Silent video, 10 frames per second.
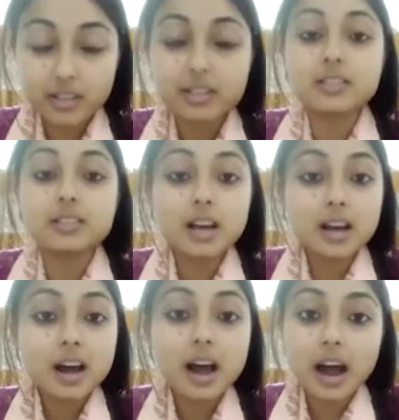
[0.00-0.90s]
It is a
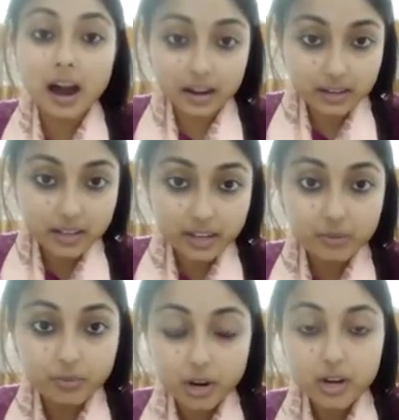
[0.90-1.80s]

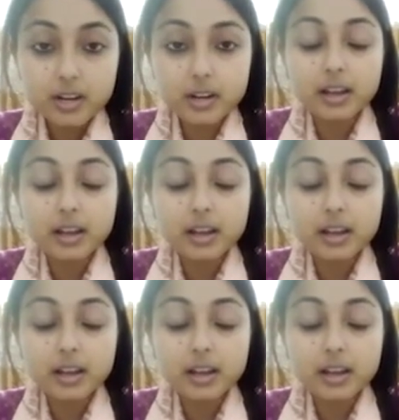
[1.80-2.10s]
archaic word,